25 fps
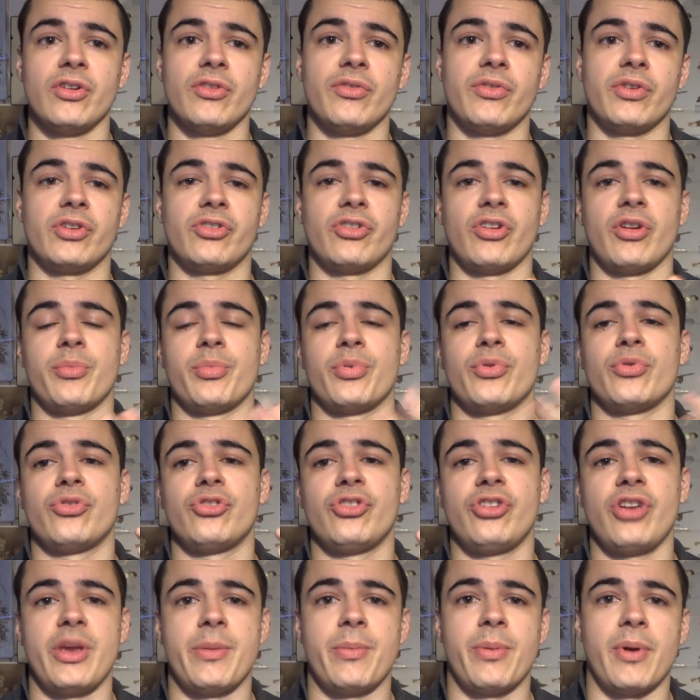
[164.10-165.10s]
For example,
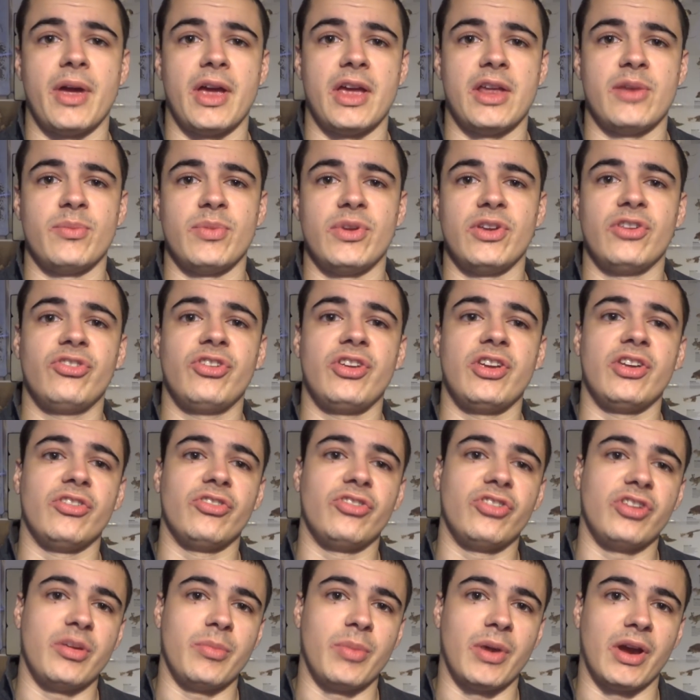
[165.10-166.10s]
cheaper NBC and
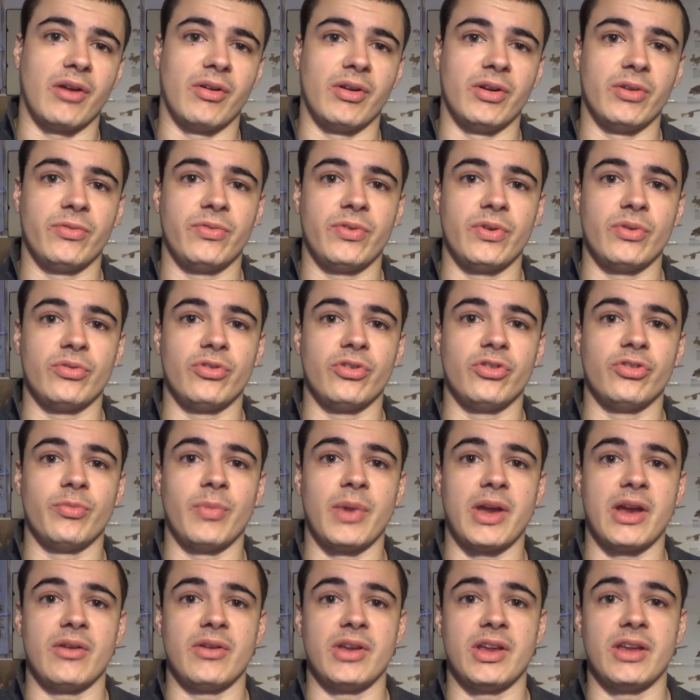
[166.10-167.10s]
CBRN filters
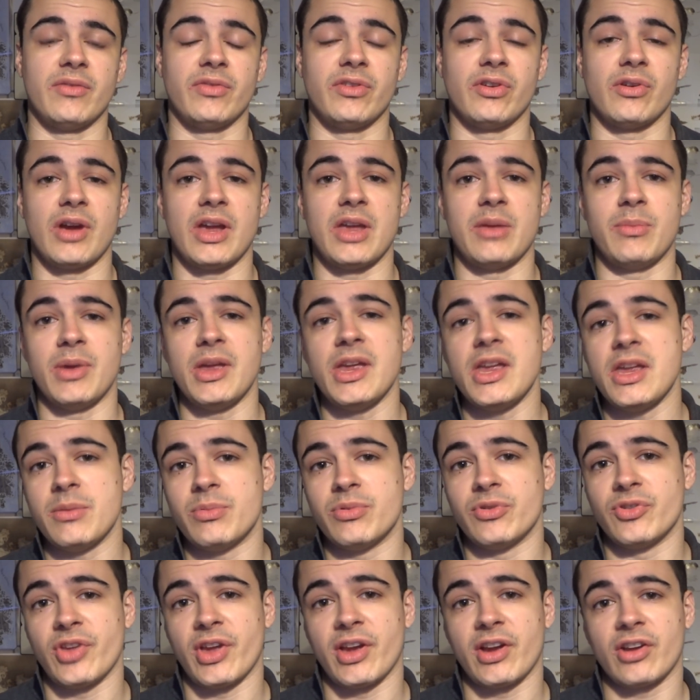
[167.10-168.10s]
may only give you
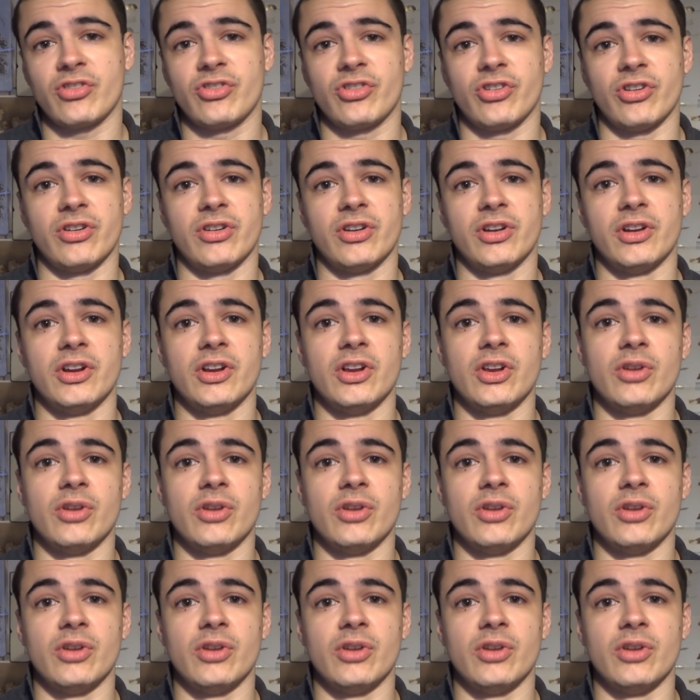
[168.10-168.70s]
ABE protection,